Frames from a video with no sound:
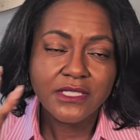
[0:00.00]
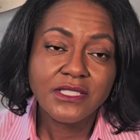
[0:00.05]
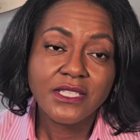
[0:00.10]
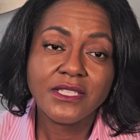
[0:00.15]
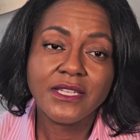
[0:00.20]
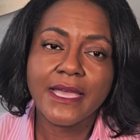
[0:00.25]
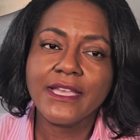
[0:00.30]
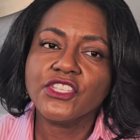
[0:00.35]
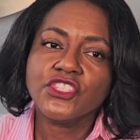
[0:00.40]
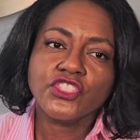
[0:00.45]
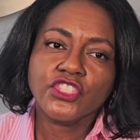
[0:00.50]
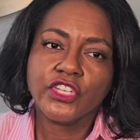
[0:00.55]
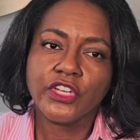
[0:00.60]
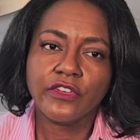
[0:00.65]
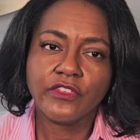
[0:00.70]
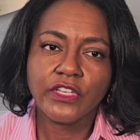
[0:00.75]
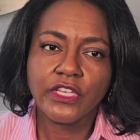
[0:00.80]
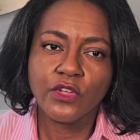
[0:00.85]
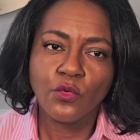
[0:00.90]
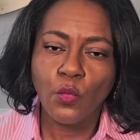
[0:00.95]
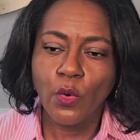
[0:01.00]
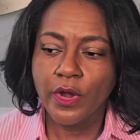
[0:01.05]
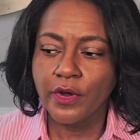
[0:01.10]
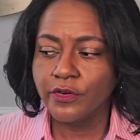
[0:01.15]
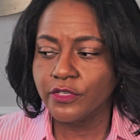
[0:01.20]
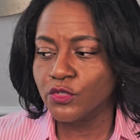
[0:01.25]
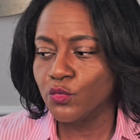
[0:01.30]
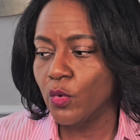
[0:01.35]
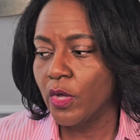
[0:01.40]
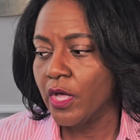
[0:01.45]
it's a nice cherry. It
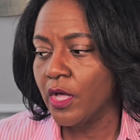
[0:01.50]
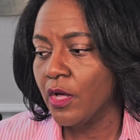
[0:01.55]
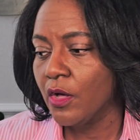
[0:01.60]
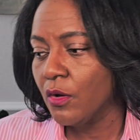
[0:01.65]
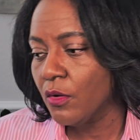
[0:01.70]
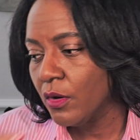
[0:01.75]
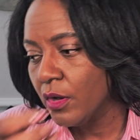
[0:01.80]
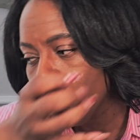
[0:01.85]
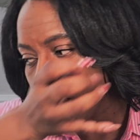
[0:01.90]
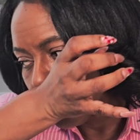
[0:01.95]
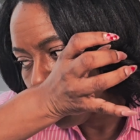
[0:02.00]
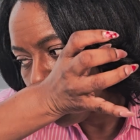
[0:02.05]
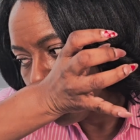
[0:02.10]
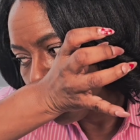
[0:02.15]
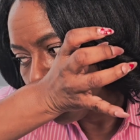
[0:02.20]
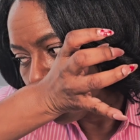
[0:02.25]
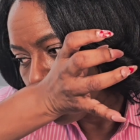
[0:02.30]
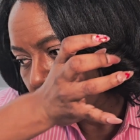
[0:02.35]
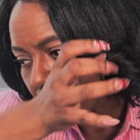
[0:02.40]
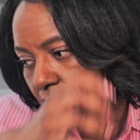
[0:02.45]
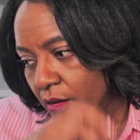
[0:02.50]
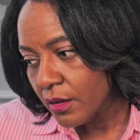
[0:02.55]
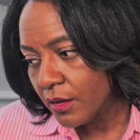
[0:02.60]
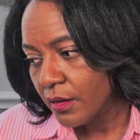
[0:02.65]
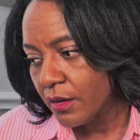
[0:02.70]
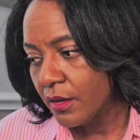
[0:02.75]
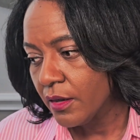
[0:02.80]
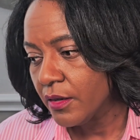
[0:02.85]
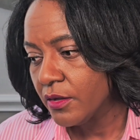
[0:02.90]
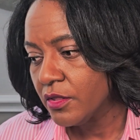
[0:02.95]
wears well.
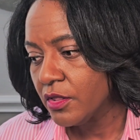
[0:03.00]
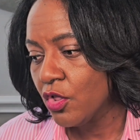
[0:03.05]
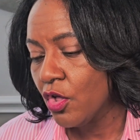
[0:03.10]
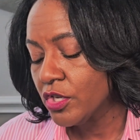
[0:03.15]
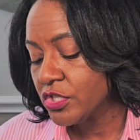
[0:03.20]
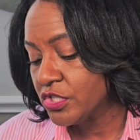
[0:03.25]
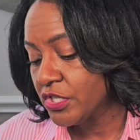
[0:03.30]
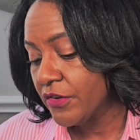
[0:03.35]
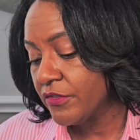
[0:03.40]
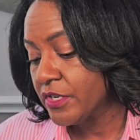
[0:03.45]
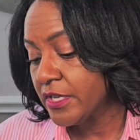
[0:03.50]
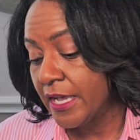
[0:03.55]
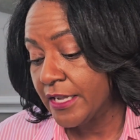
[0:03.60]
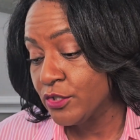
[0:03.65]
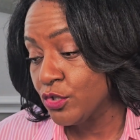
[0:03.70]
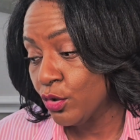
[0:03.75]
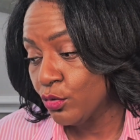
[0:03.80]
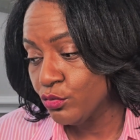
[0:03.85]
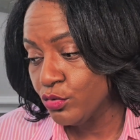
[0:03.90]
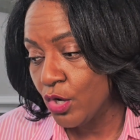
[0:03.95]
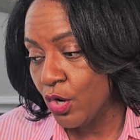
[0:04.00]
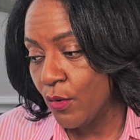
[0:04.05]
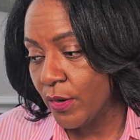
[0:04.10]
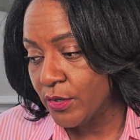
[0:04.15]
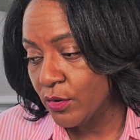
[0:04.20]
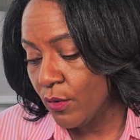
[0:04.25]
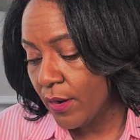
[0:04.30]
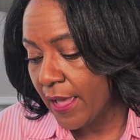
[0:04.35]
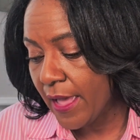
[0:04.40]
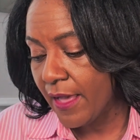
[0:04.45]
Longevity, I don't know. I
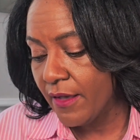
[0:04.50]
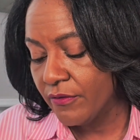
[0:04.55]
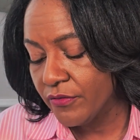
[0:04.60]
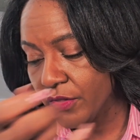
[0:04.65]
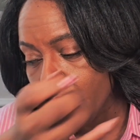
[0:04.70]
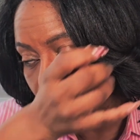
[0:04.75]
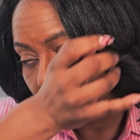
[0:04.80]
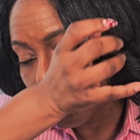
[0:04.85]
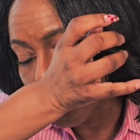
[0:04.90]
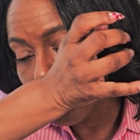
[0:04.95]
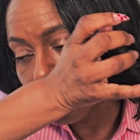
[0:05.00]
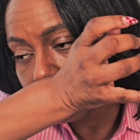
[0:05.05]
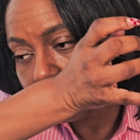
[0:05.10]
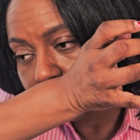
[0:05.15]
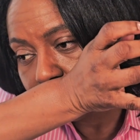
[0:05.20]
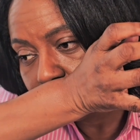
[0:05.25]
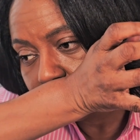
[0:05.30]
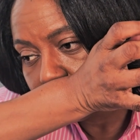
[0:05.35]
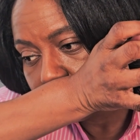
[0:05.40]
don't have the